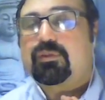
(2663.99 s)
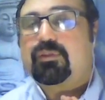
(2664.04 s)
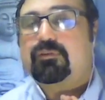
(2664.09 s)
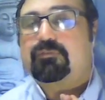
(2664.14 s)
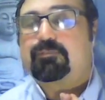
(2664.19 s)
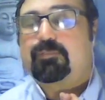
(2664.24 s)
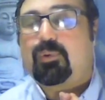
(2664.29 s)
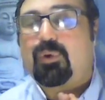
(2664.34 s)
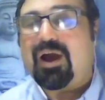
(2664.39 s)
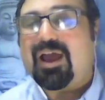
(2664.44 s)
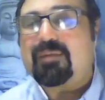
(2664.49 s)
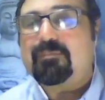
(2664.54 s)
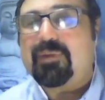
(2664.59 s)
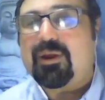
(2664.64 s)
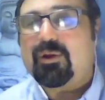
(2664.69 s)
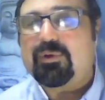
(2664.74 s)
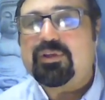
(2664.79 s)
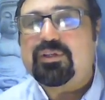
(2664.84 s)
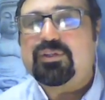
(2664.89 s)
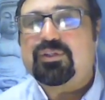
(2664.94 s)
the
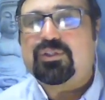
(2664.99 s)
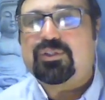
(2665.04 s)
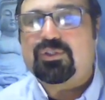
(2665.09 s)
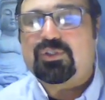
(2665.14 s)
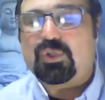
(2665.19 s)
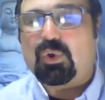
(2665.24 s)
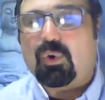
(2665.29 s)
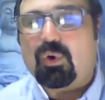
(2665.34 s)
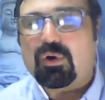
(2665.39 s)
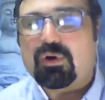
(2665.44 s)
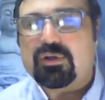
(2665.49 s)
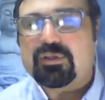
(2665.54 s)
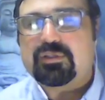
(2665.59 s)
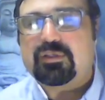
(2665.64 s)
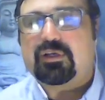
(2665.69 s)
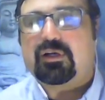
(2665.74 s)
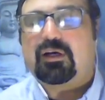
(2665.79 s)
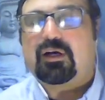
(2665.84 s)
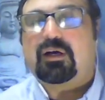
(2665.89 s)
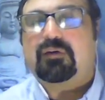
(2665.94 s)
primary source
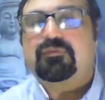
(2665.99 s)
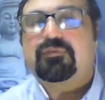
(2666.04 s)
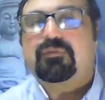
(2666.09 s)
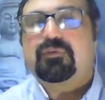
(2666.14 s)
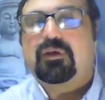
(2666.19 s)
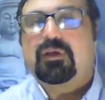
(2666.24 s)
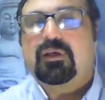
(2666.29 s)
of